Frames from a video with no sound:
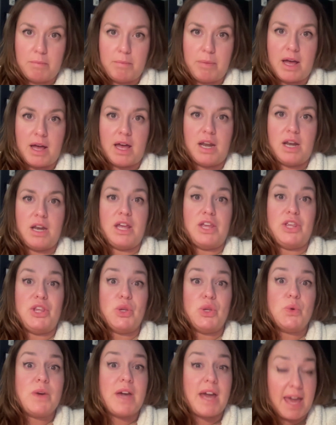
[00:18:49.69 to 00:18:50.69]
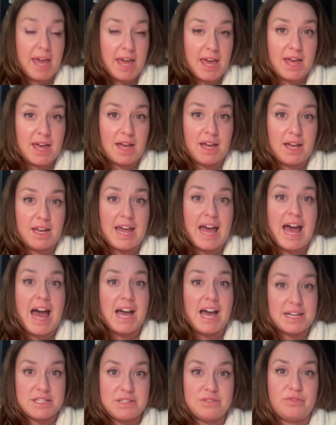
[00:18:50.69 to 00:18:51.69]
But you can
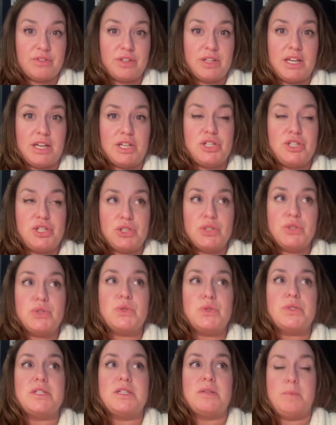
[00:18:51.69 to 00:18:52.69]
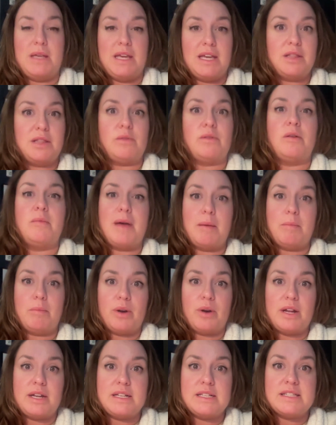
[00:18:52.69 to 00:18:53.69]
actively choose to be in the
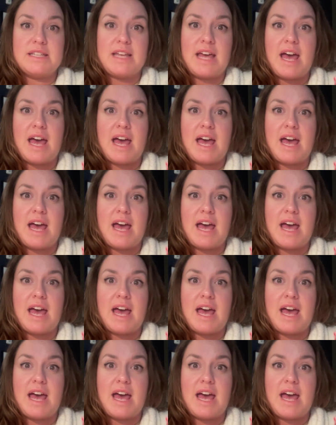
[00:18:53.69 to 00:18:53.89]
remembrance